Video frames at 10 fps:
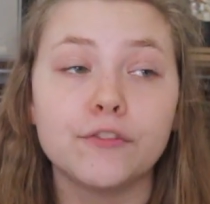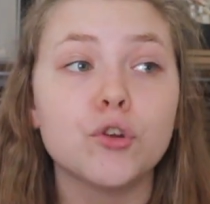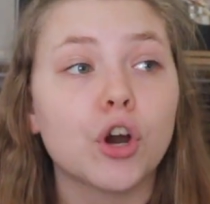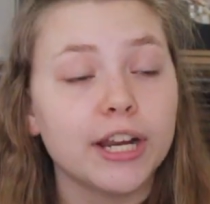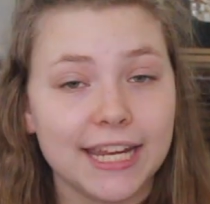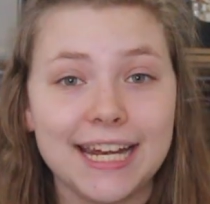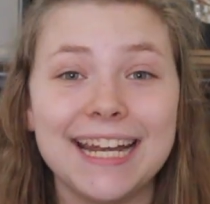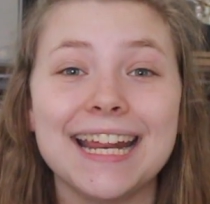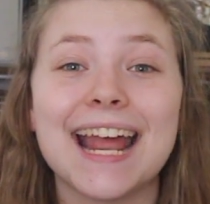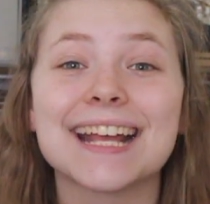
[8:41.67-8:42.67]
If you're
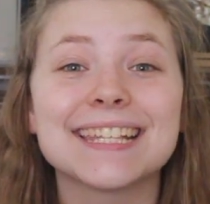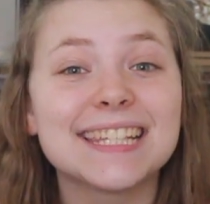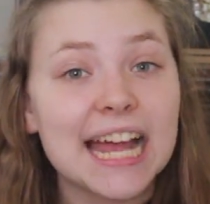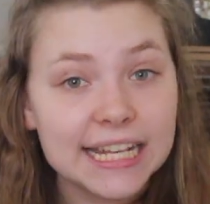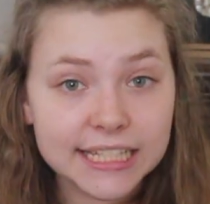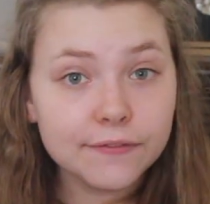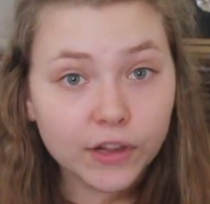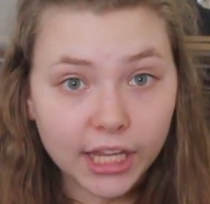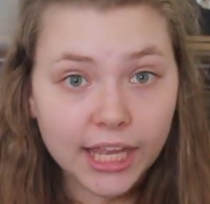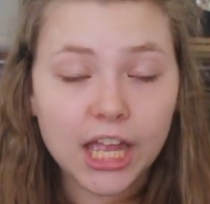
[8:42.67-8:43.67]
eating it
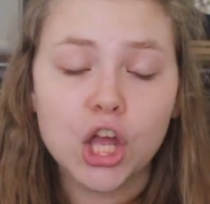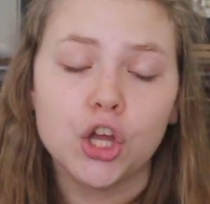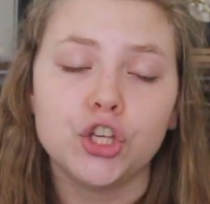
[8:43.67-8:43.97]
excessively,